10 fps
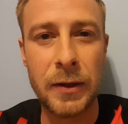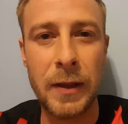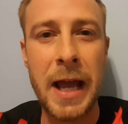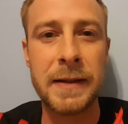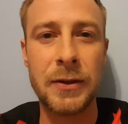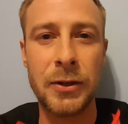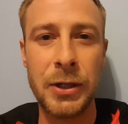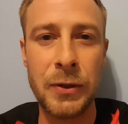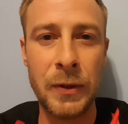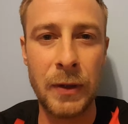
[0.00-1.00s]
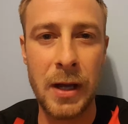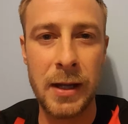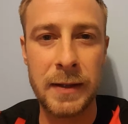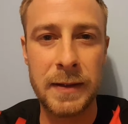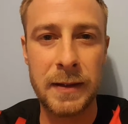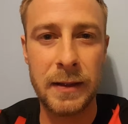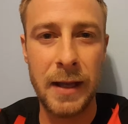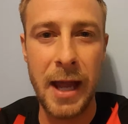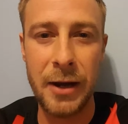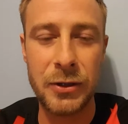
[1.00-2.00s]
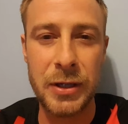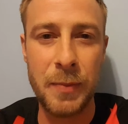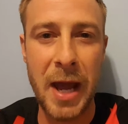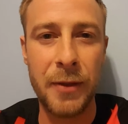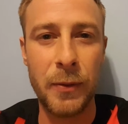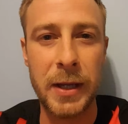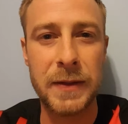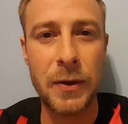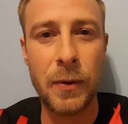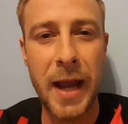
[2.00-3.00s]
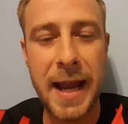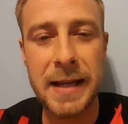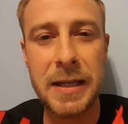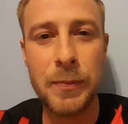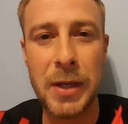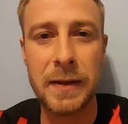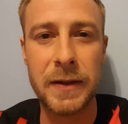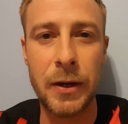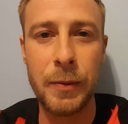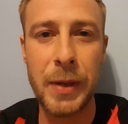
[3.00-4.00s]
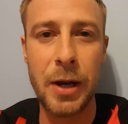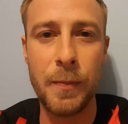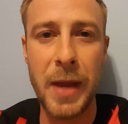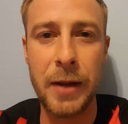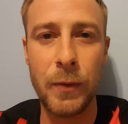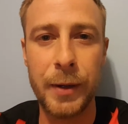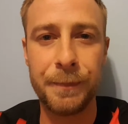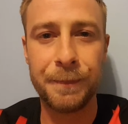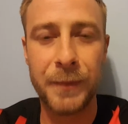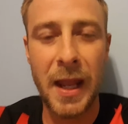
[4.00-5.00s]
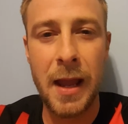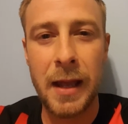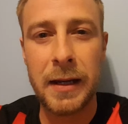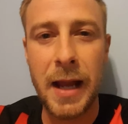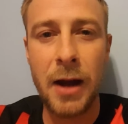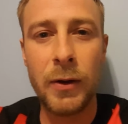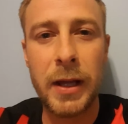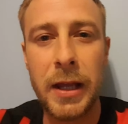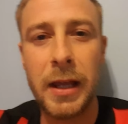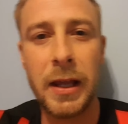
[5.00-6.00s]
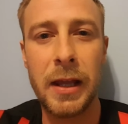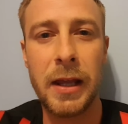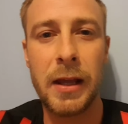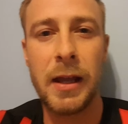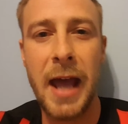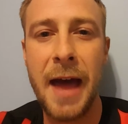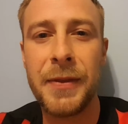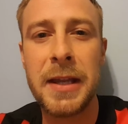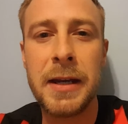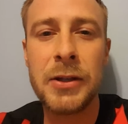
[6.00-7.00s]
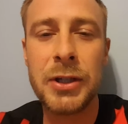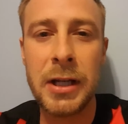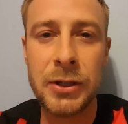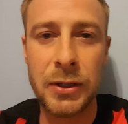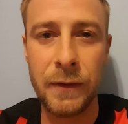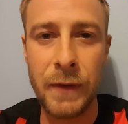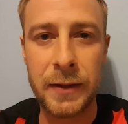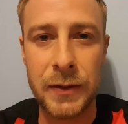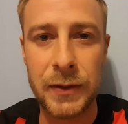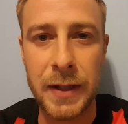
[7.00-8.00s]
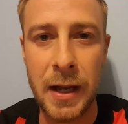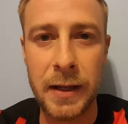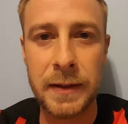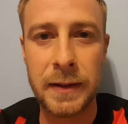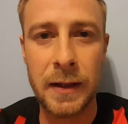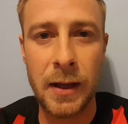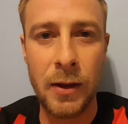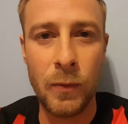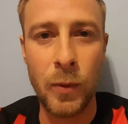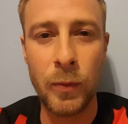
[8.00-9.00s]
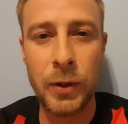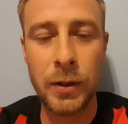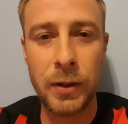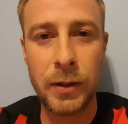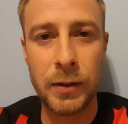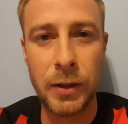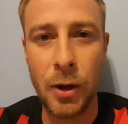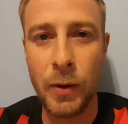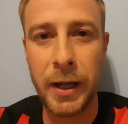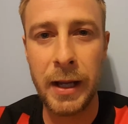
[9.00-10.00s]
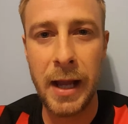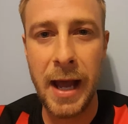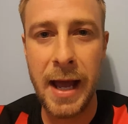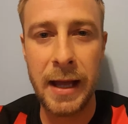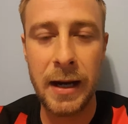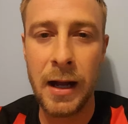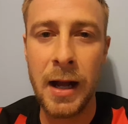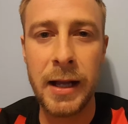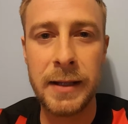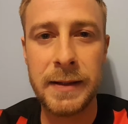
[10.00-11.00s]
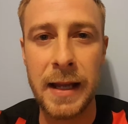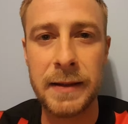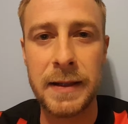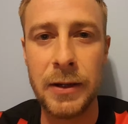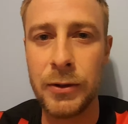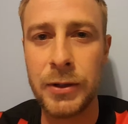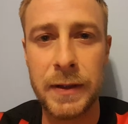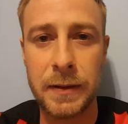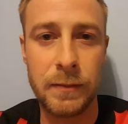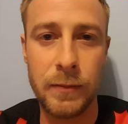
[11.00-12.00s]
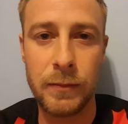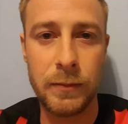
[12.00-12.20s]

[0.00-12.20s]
are lesser utilized energy pathways. So ATP is going to be our main one. Now, at the initiation of exercise, when we're going at a high intensity or just